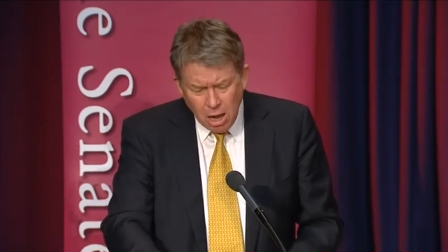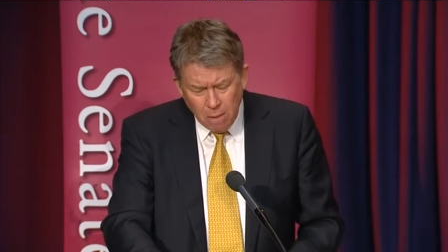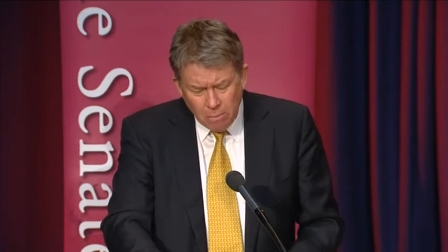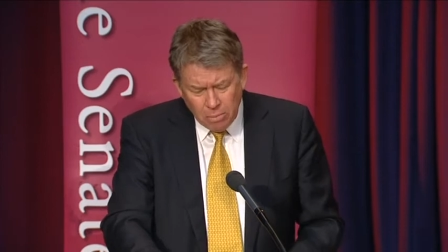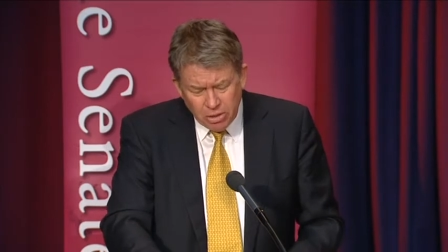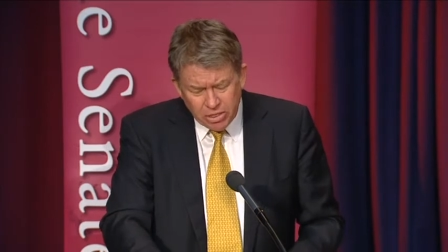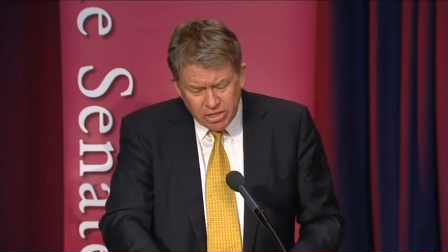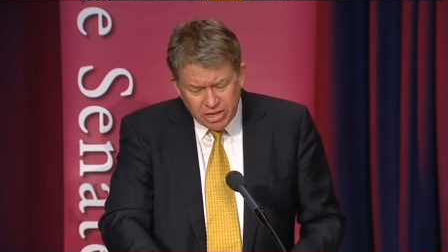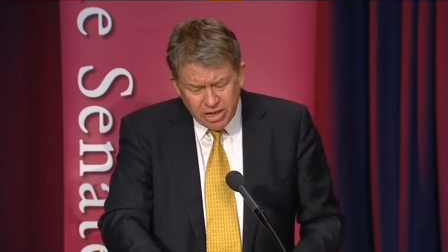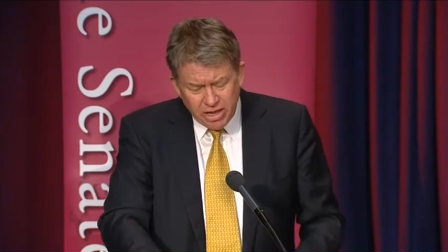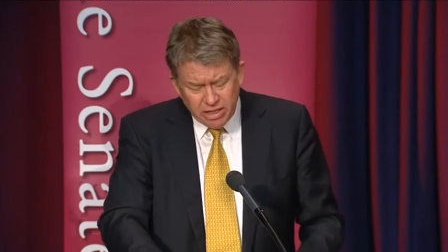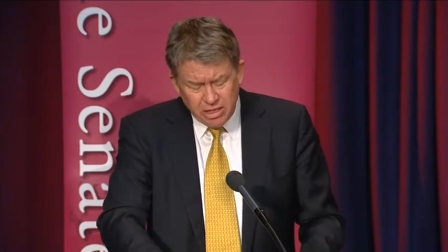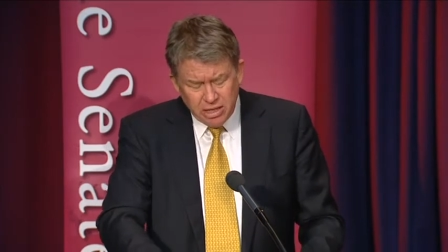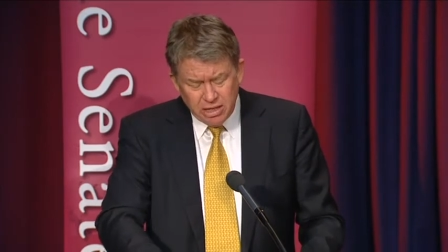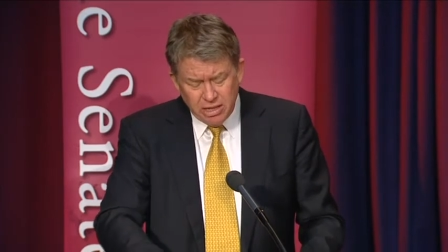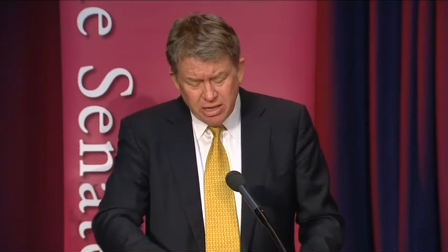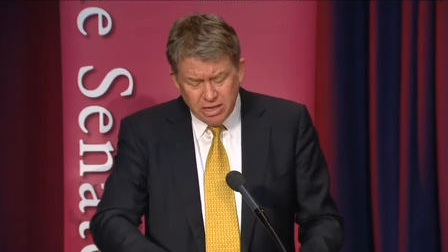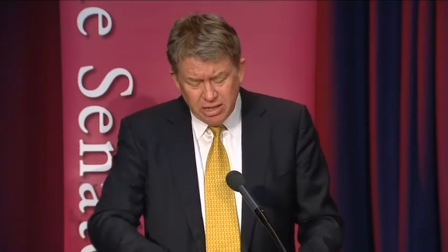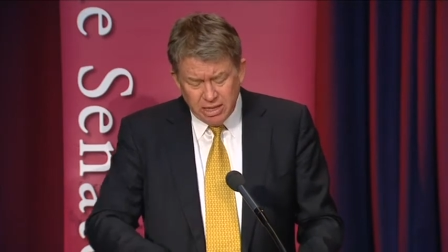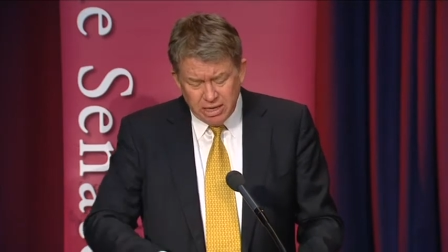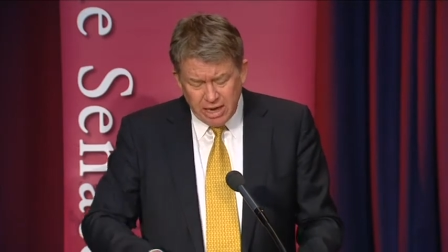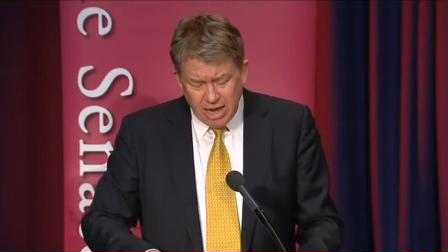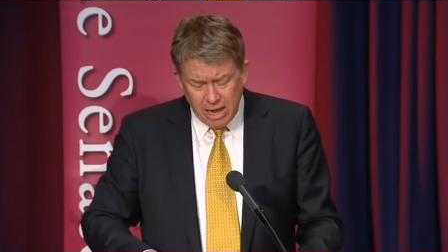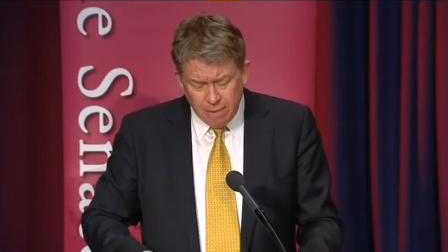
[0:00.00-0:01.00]
But the other
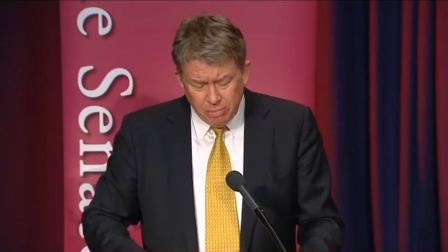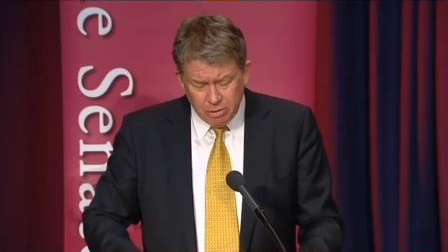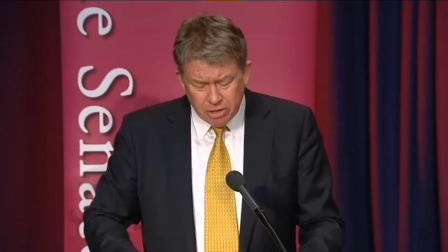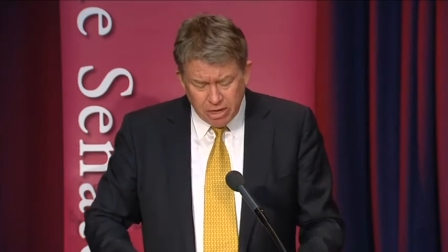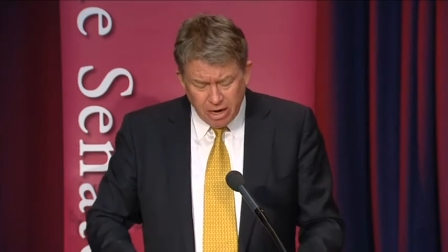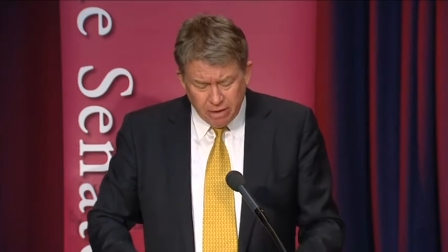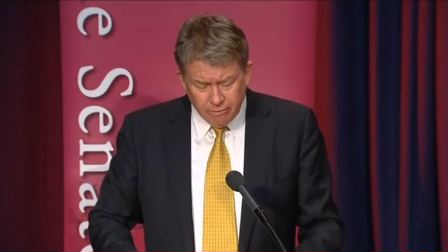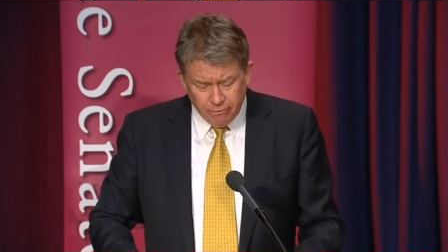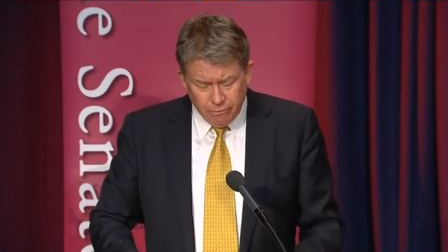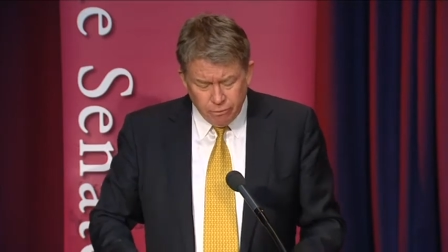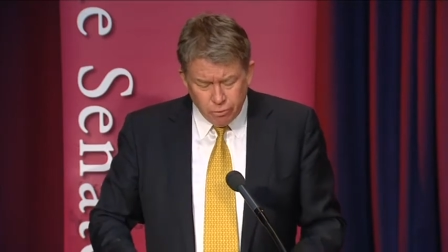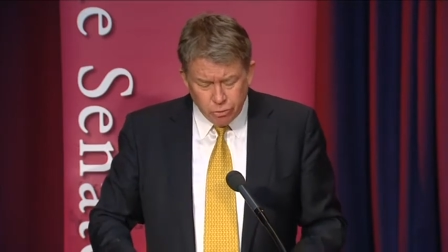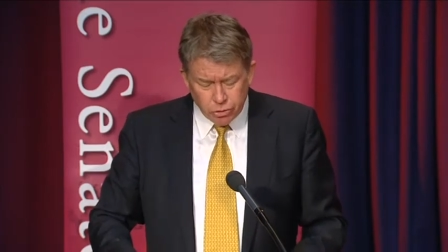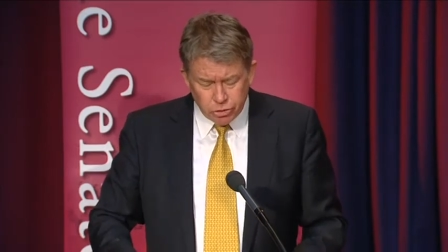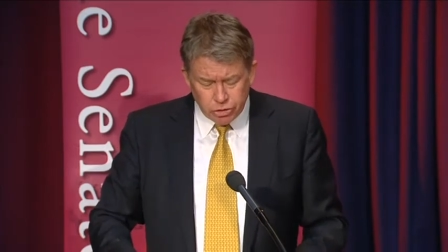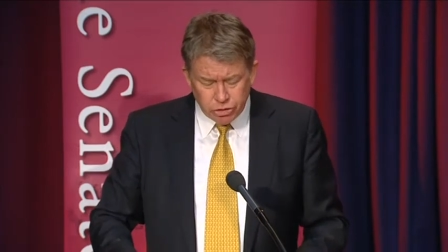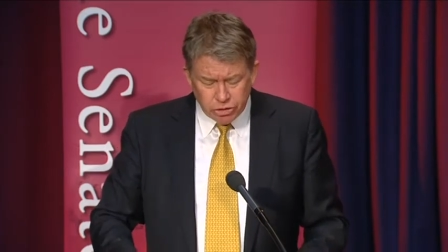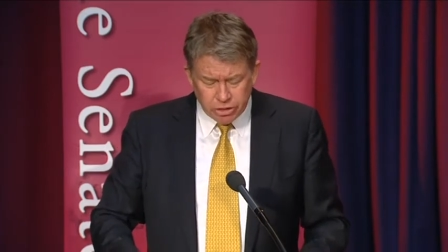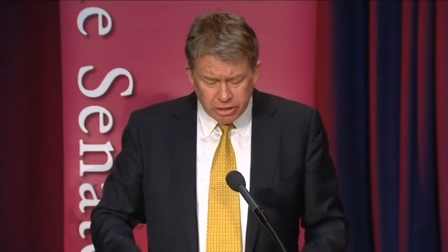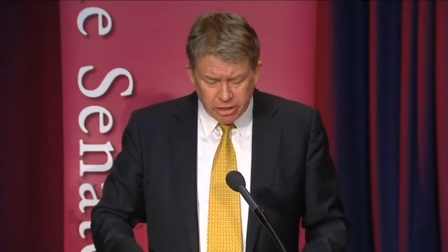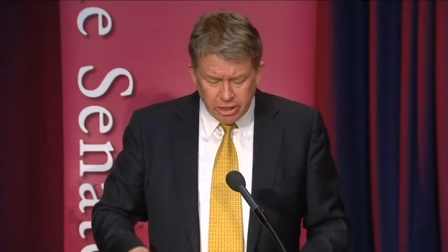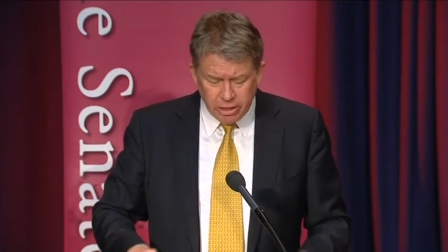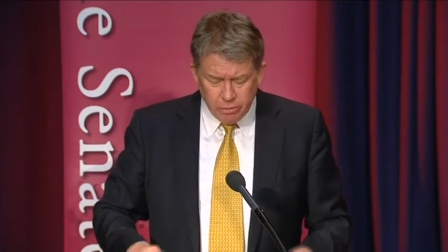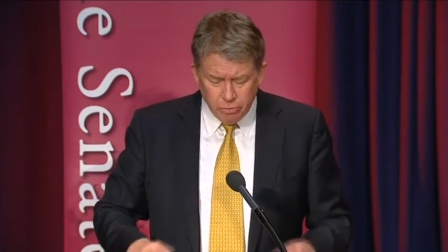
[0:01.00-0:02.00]
thing that happened,
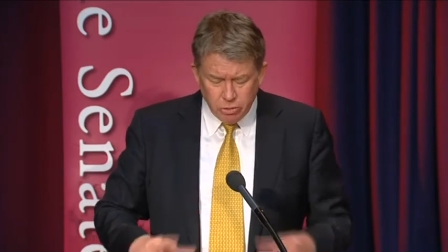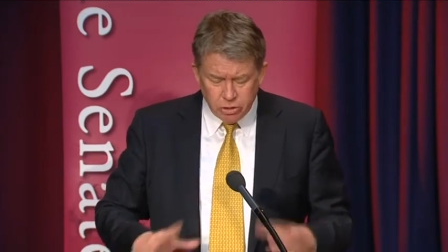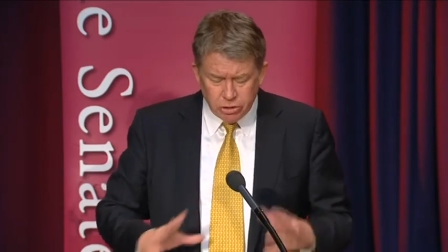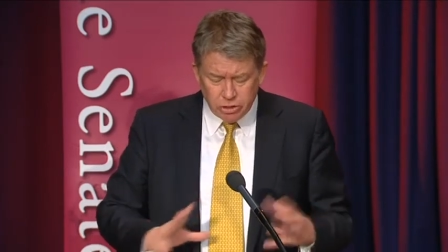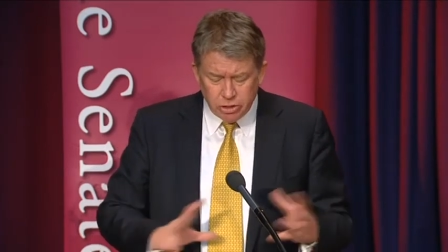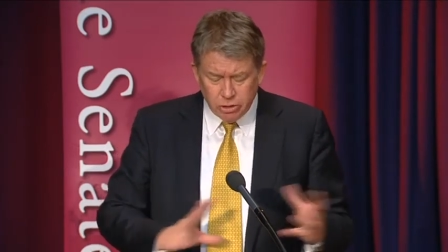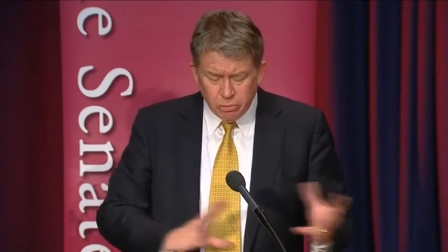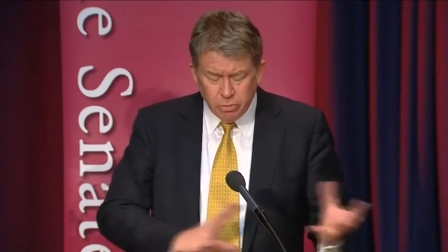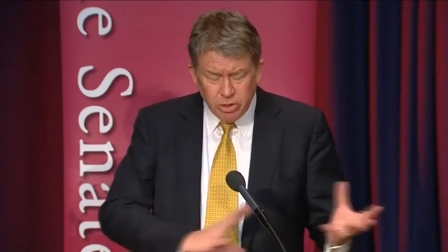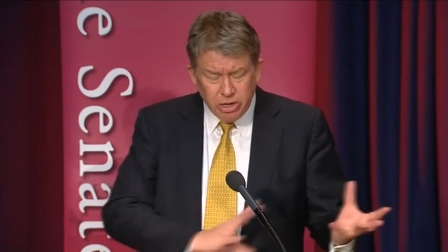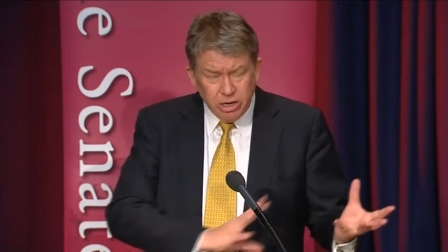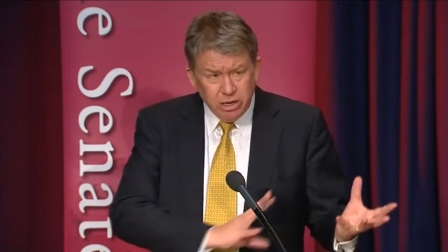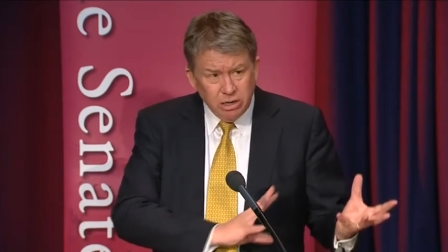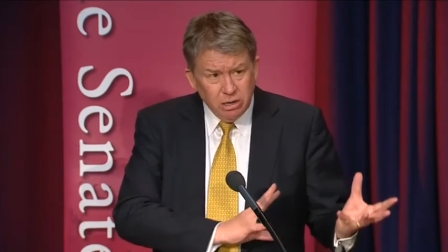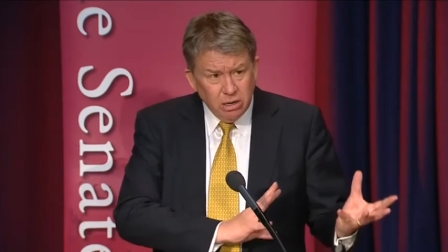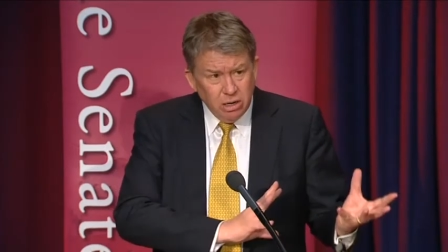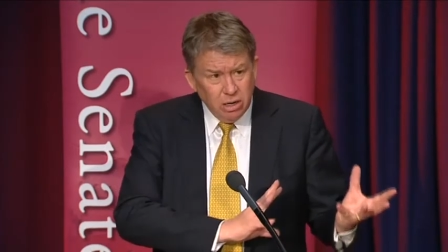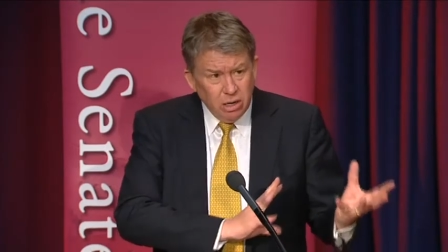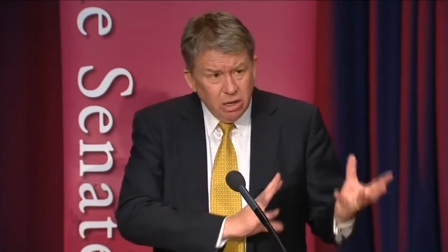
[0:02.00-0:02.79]
unfortunately, was that we